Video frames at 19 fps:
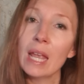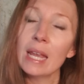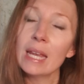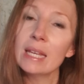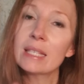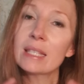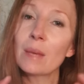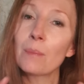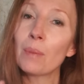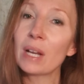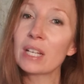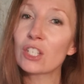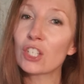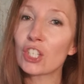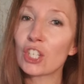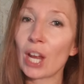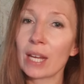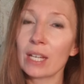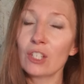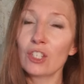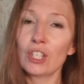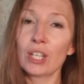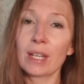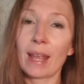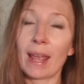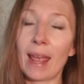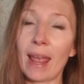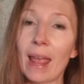is that by
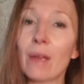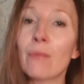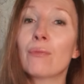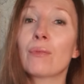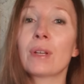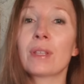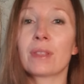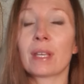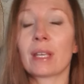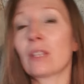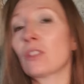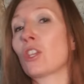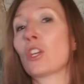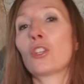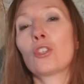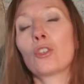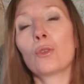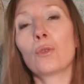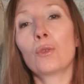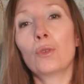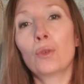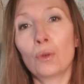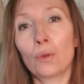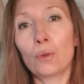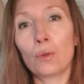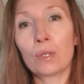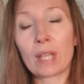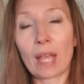changing everything that you
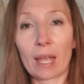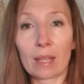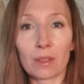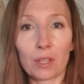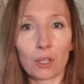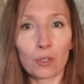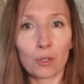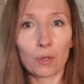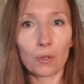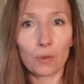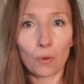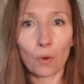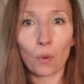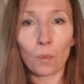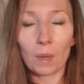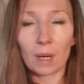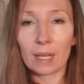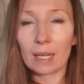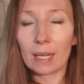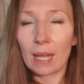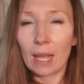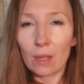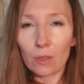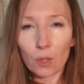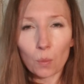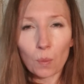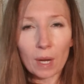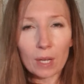use and that you normally,
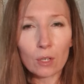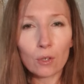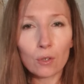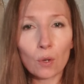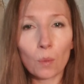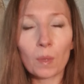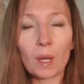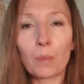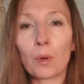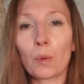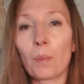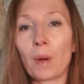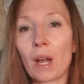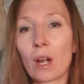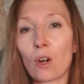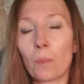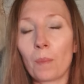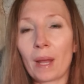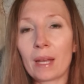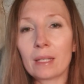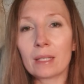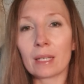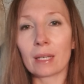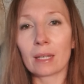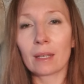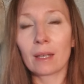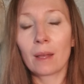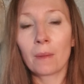the way you normally prepare a
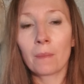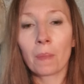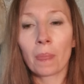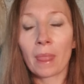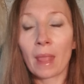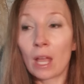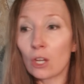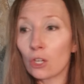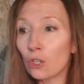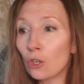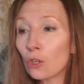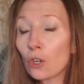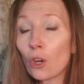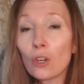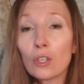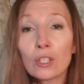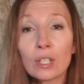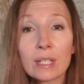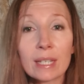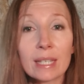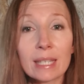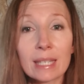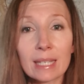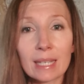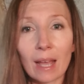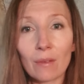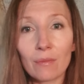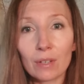painting, you're going to
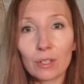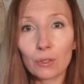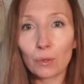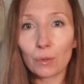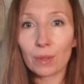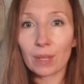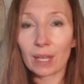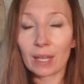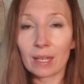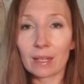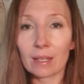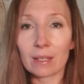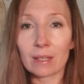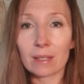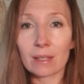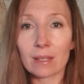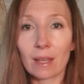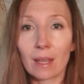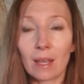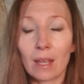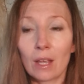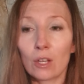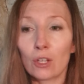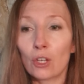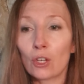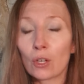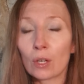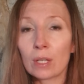discover new things.
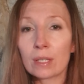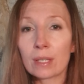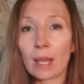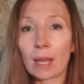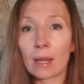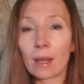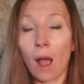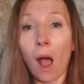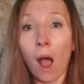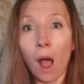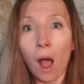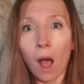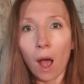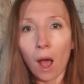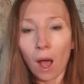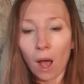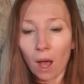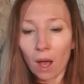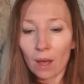You're going to say, oh,